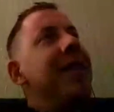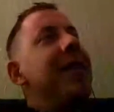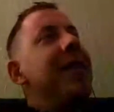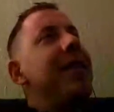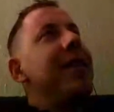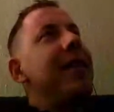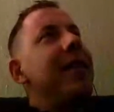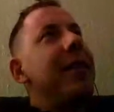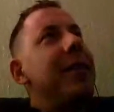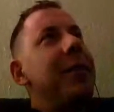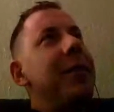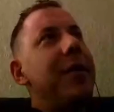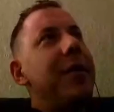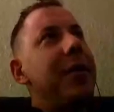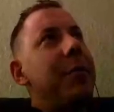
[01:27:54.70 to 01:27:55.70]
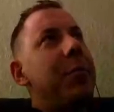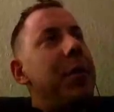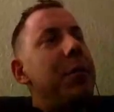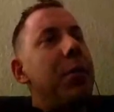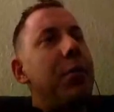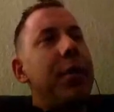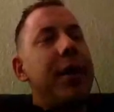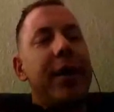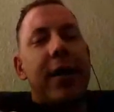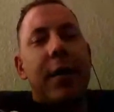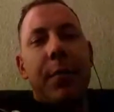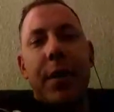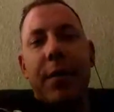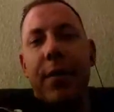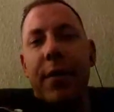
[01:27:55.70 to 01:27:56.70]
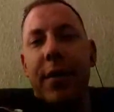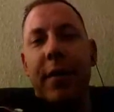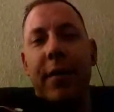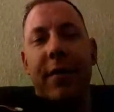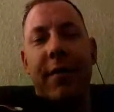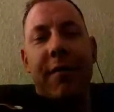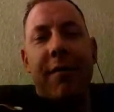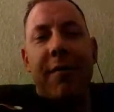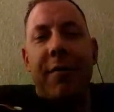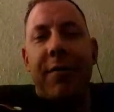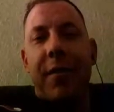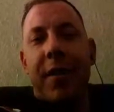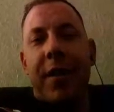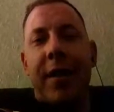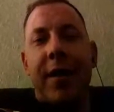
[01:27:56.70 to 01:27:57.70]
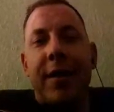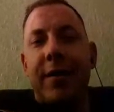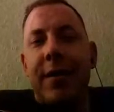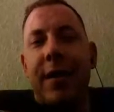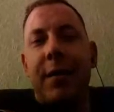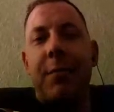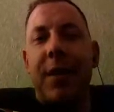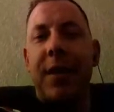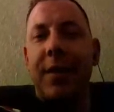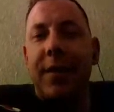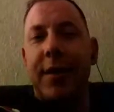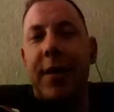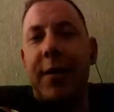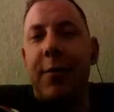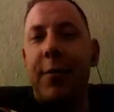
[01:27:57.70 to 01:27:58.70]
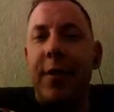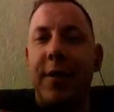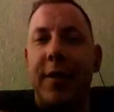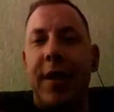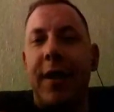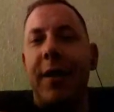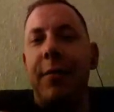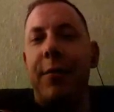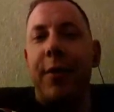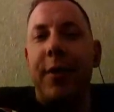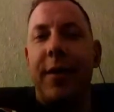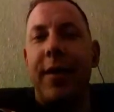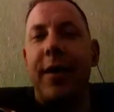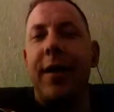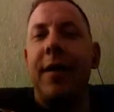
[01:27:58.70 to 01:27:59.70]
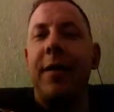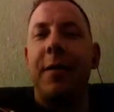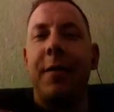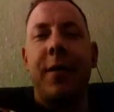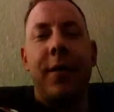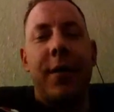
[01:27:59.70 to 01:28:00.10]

You know, people reading the Mirror going, "Oh, fucking Islam, this terrorist, that, fucking hell."